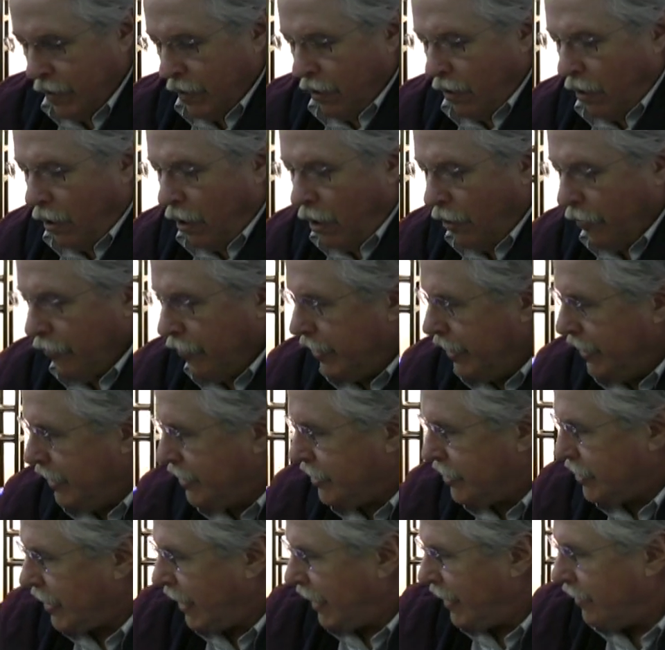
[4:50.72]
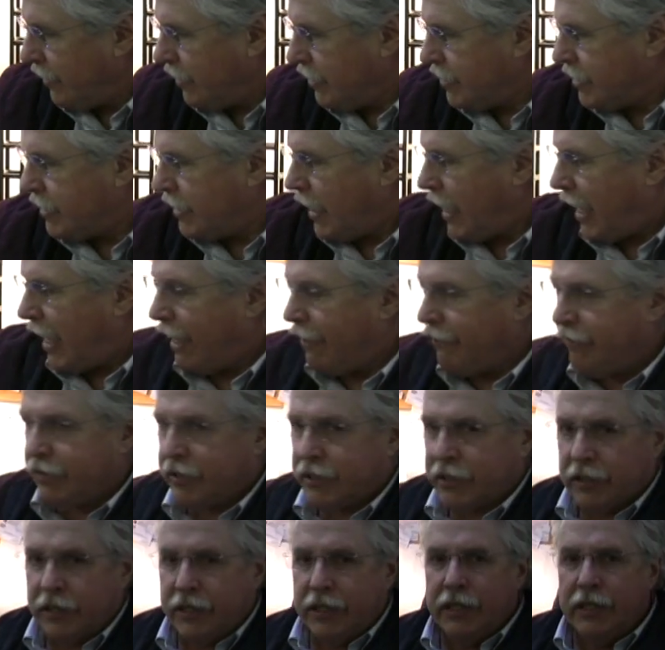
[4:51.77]
All the stainless
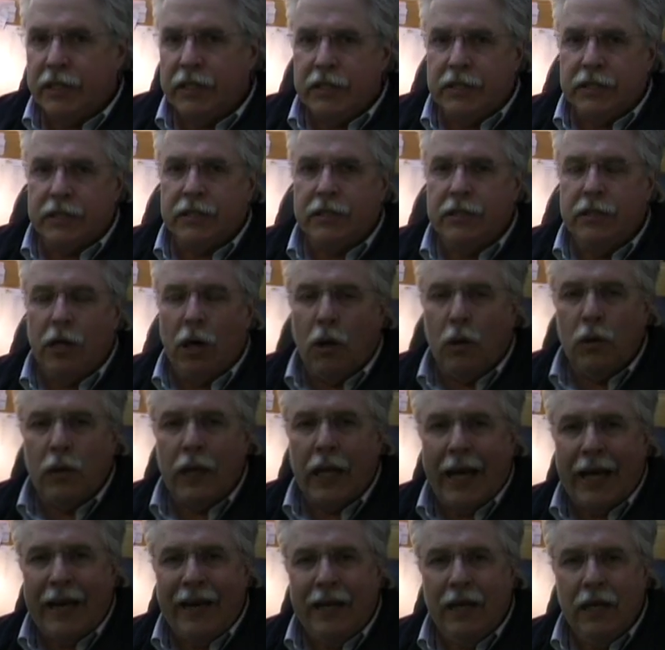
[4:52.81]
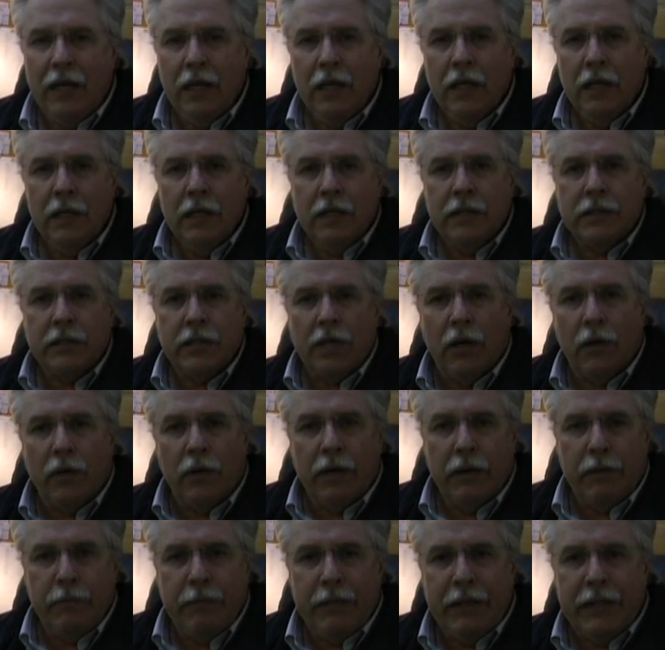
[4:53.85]
obviously is no lead, so
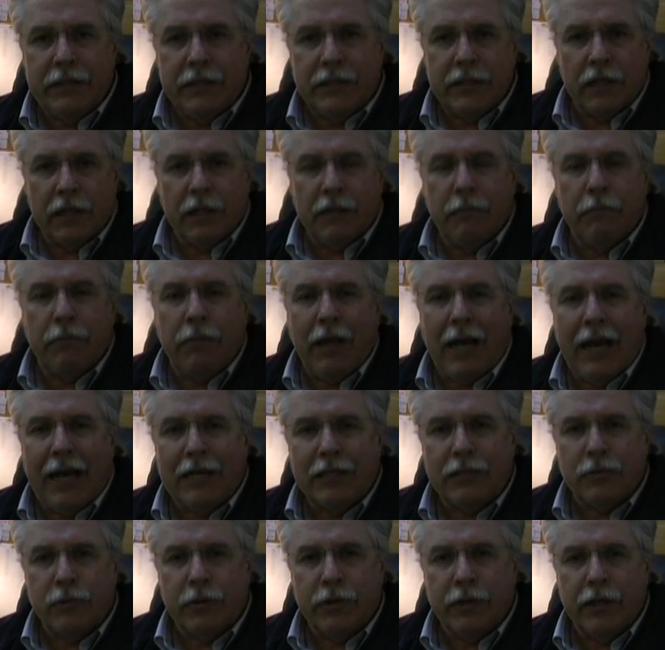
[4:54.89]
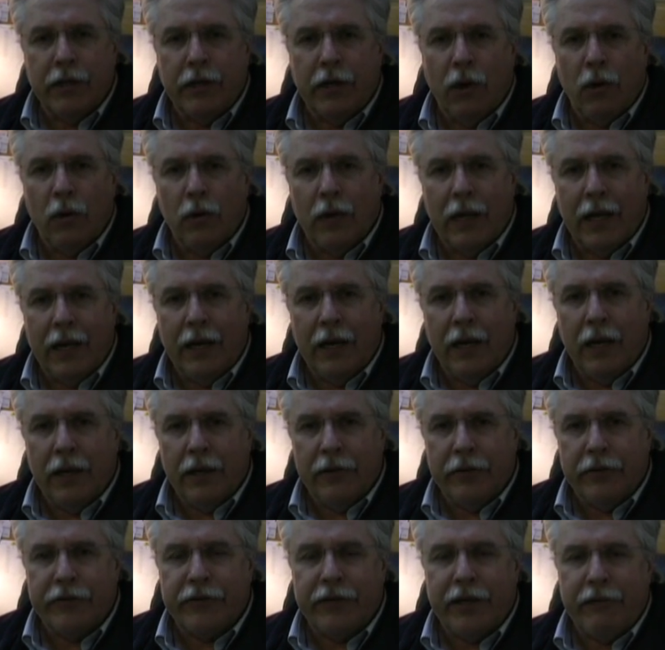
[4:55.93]
it meets and complies with the no lead,
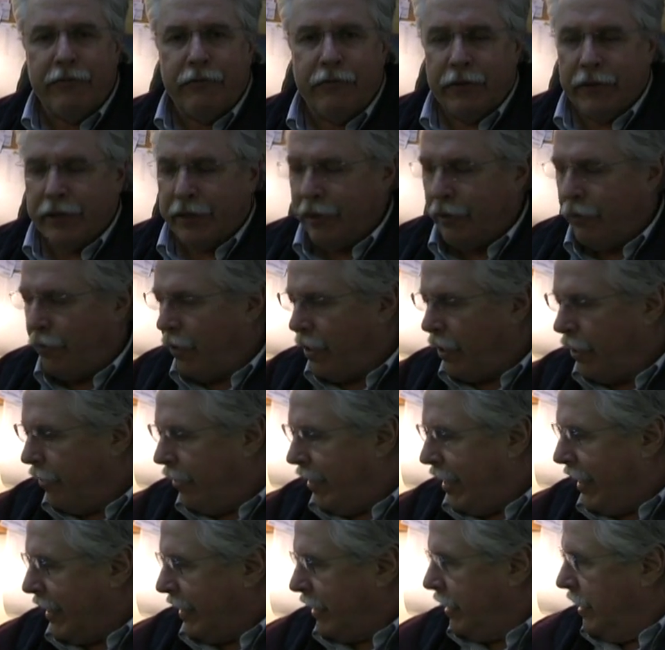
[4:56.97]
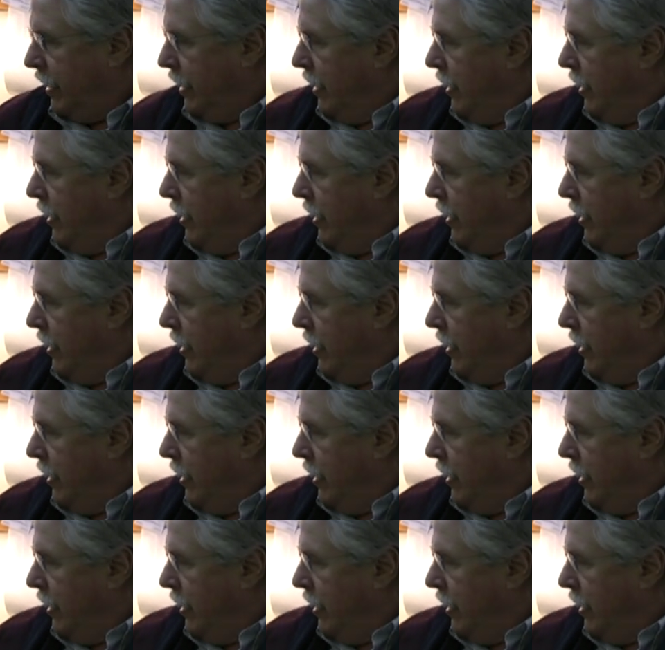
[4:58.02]
the Safe Drinking Water Act.